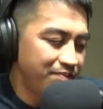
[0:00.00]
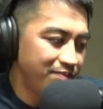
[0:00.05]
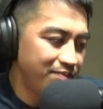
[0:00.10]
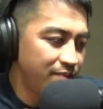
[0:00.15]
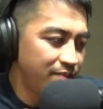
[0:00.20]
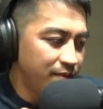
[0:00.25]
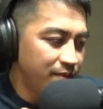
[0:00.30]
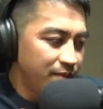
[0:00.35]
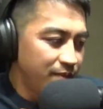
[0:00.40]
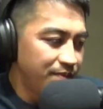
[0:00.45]
And
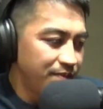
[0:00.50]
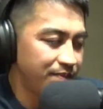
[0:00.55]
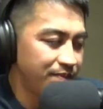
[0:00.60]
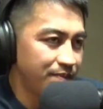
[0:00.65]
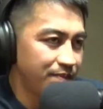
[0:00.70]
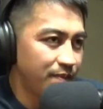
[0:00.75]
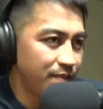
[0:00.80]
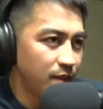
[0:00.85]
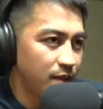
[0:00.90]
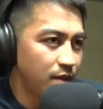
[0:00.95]
it's just based
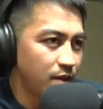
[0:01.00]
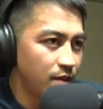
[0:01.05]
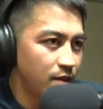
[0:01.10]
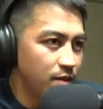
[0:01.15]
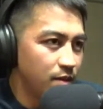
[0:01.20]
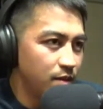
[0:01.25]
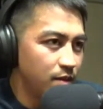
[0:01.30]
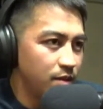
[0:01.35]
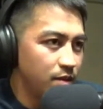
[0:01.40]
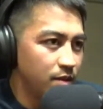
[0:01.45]
off Instagram,
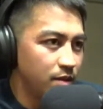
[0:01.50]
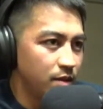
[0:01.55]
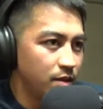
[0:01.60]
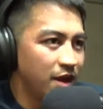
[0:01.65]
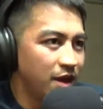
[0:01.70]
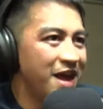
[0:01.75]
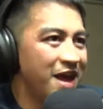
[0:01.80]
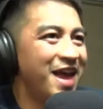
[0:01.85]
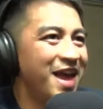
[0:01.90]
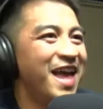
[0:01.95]
so I really don't
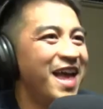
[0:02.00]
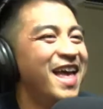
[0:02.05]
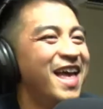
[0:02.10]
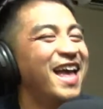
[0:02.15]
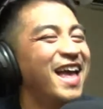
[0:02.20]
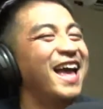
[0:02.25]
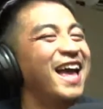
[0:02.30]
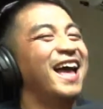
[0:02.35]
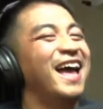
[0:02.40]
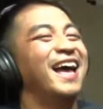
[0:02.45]
know.
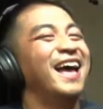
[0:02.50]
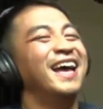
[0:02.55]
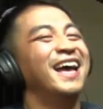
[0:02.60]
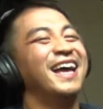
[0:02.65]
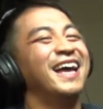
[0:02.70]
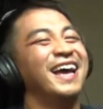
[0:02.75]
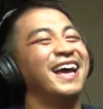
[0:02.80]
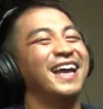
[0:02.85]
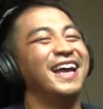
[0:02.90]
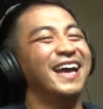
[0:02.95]
But yeah,
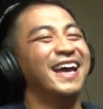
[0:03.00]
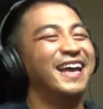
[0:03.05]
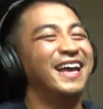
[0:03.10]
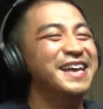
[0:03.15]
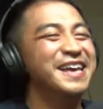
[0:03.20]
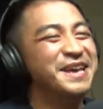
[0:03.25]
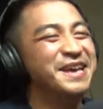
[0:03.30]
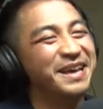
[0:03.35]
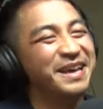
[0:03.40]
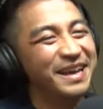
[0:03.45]
that's the only
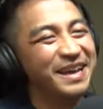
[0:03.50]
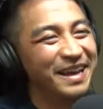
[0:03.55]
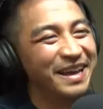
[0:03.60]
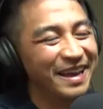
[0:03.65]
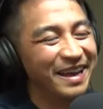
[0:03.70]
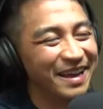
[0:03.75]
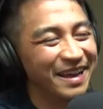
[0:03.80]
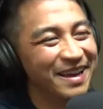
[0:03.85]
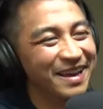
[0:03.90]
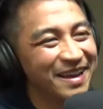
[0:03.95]

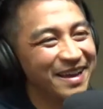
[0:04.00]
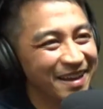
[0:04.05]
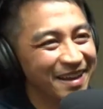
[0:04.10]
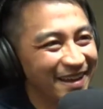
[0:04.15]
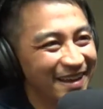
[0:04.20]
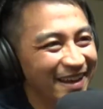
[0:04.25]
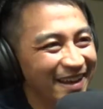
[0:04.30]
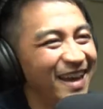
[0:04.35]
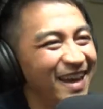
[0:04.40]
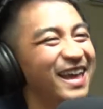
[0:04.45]
information
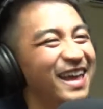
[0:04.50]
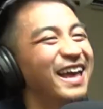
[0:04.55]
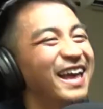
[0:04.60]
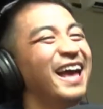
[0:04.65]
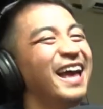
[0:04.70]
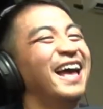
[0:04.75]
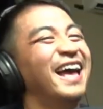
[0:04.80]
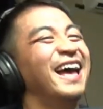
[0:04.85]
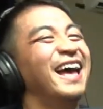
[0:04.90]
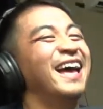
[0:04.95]
I get.
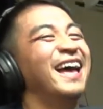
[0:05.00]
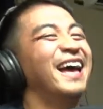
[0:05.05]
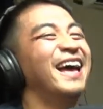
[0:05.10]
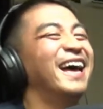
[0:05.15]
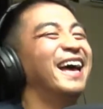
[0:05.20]
So.